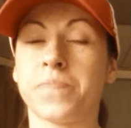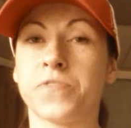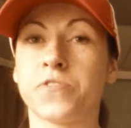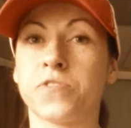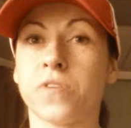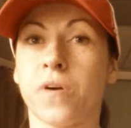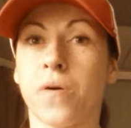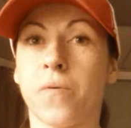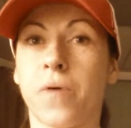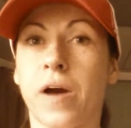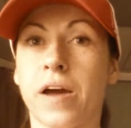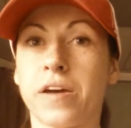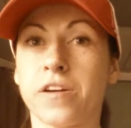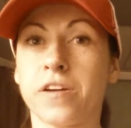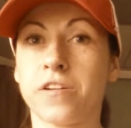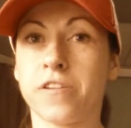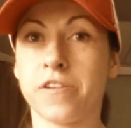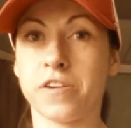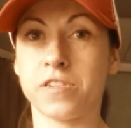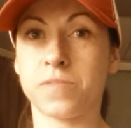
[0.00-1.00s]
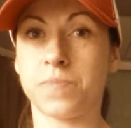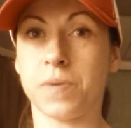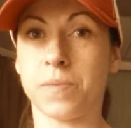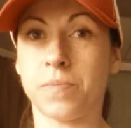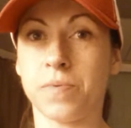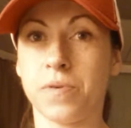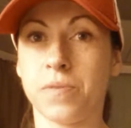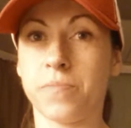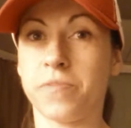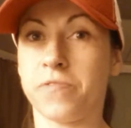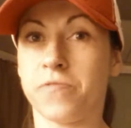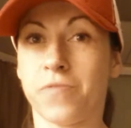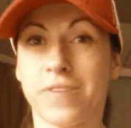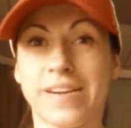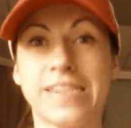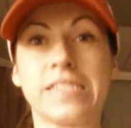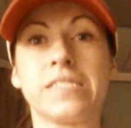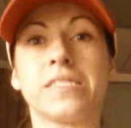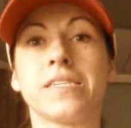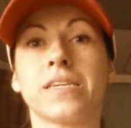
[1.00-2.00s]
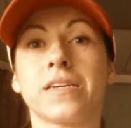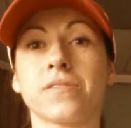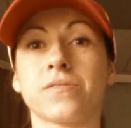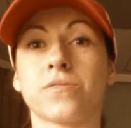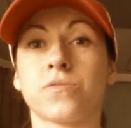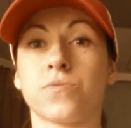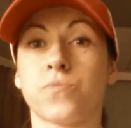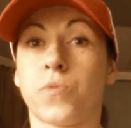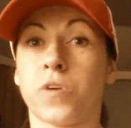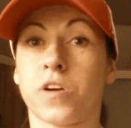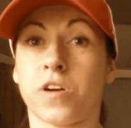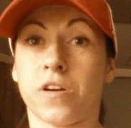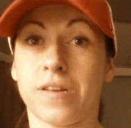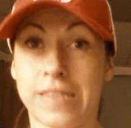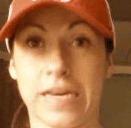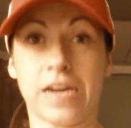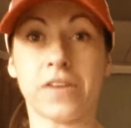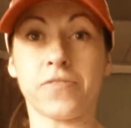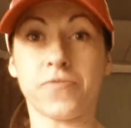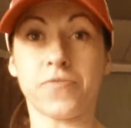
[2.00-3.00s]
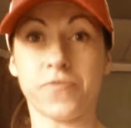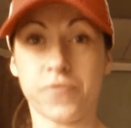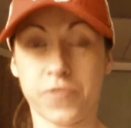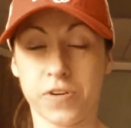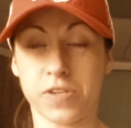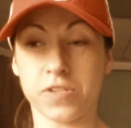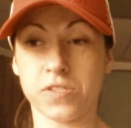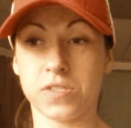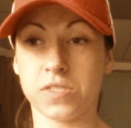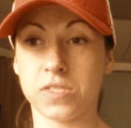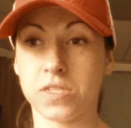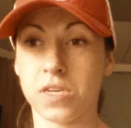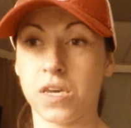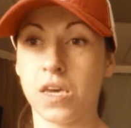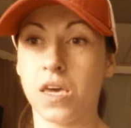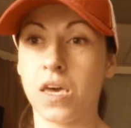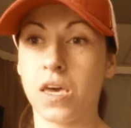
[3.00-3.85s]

So I encourage people before anything else to work on that first.